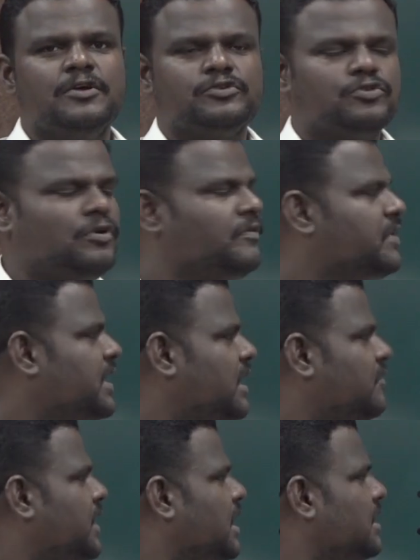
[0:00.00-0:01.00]
So
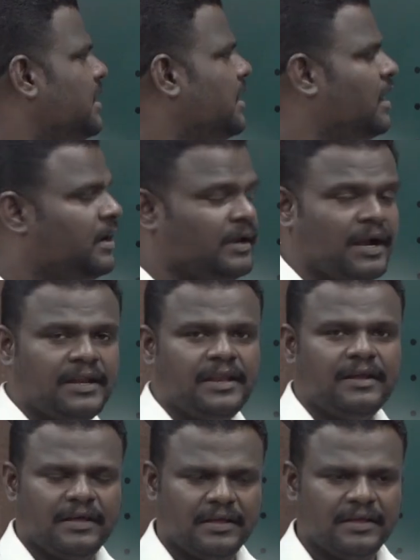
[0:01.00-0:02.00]
here we are not.
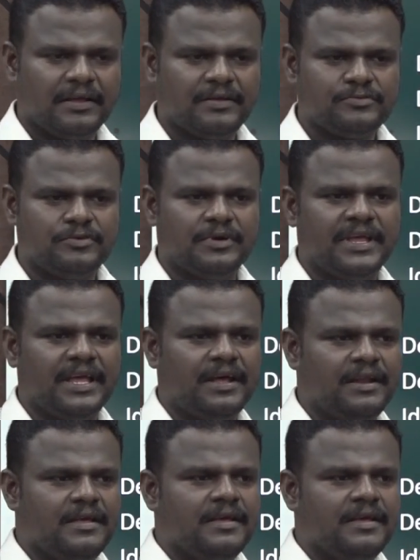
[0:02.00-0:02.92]
So here